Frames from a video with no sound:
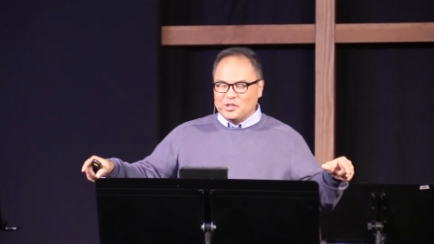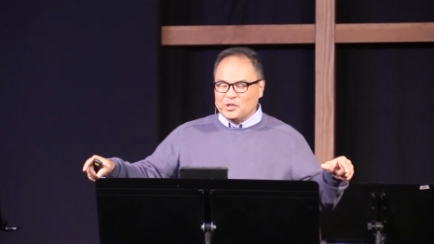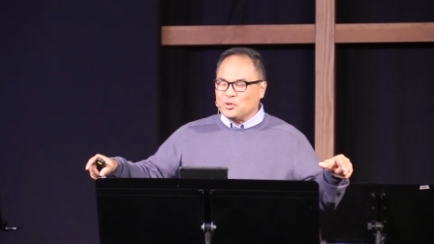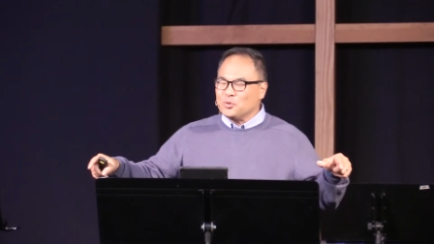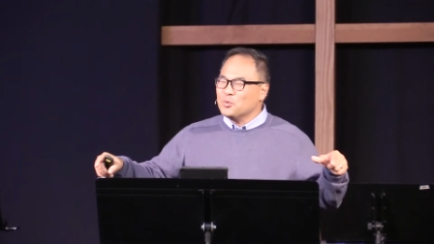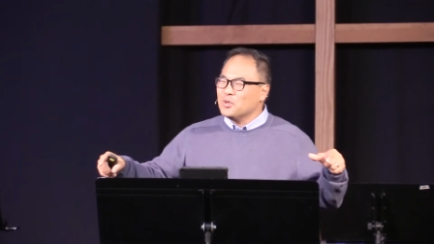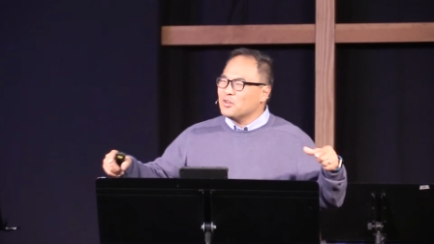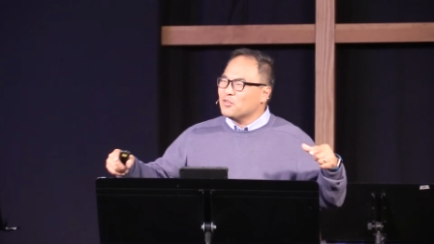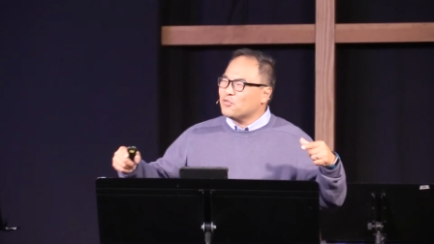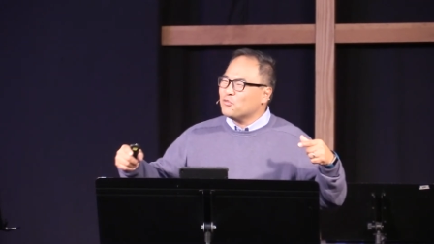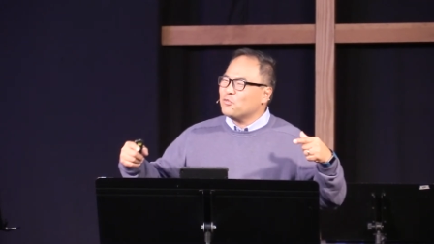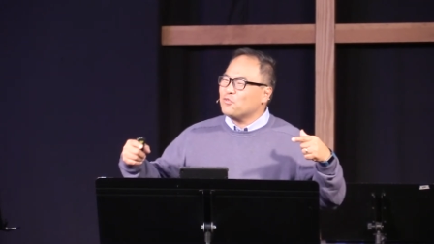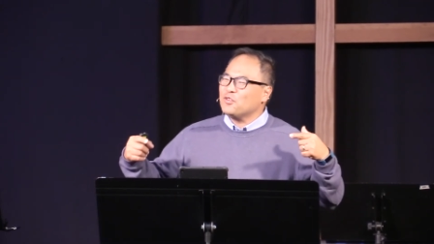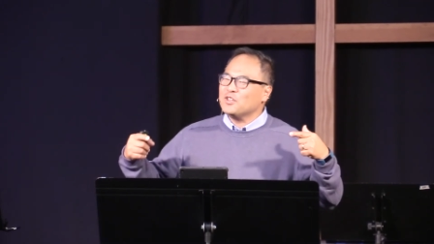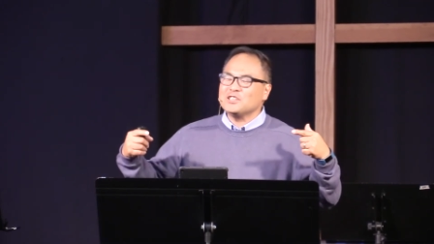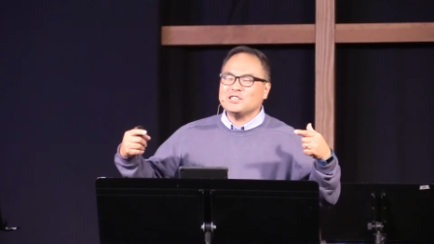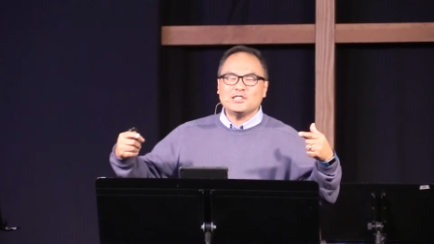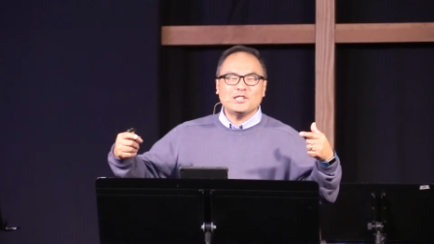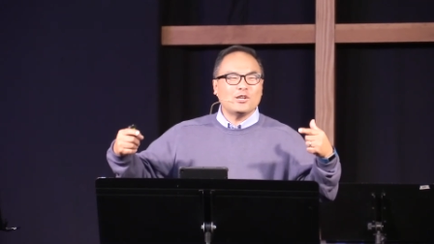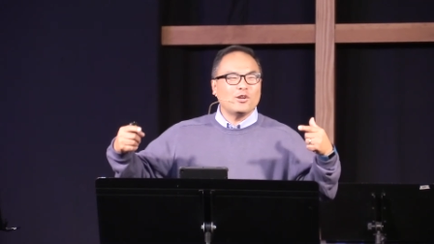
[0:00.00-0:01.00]
who went
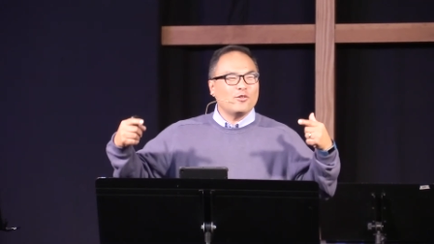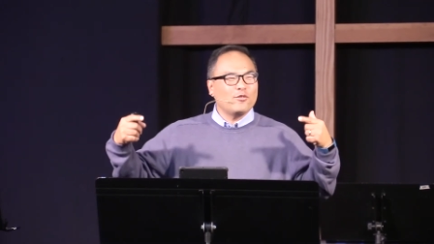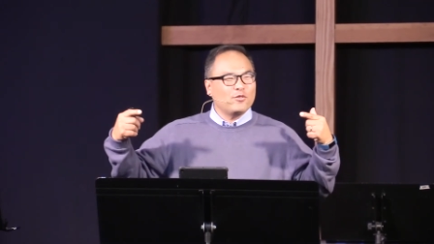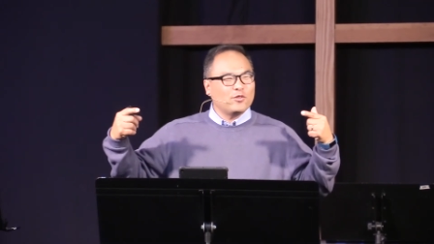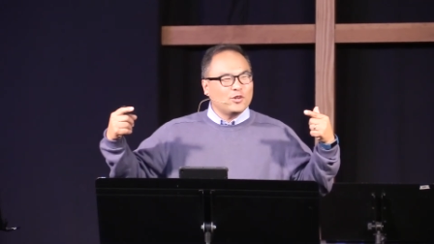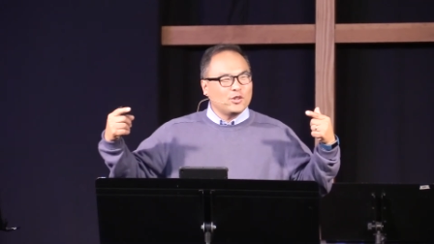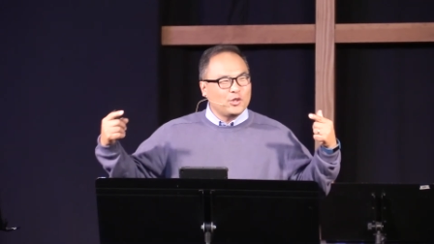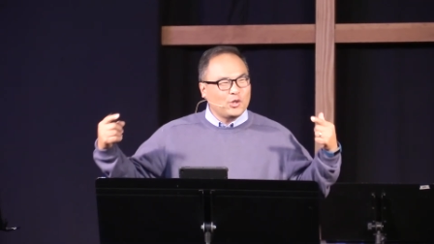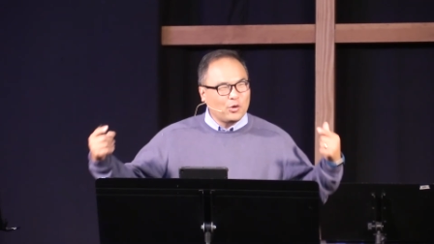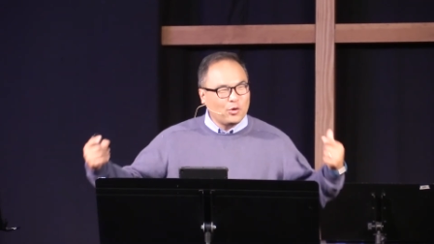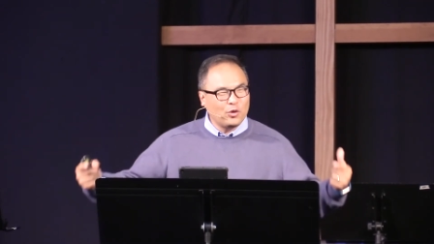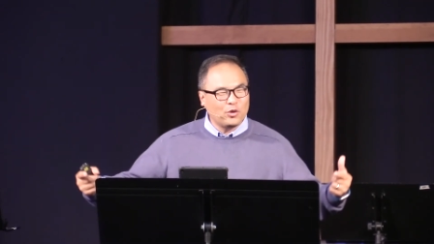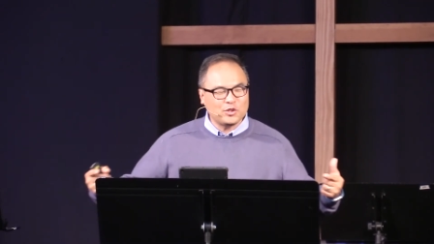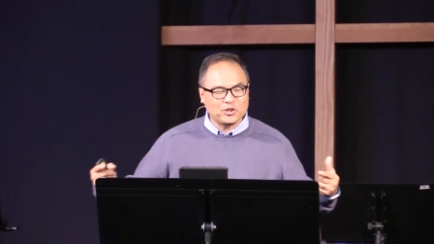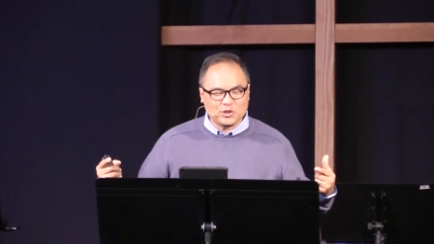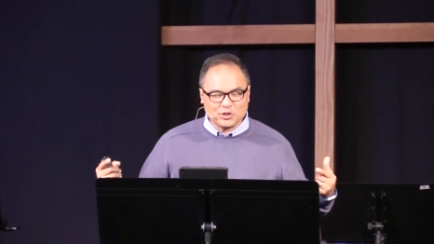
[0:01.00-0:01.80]
fishing for your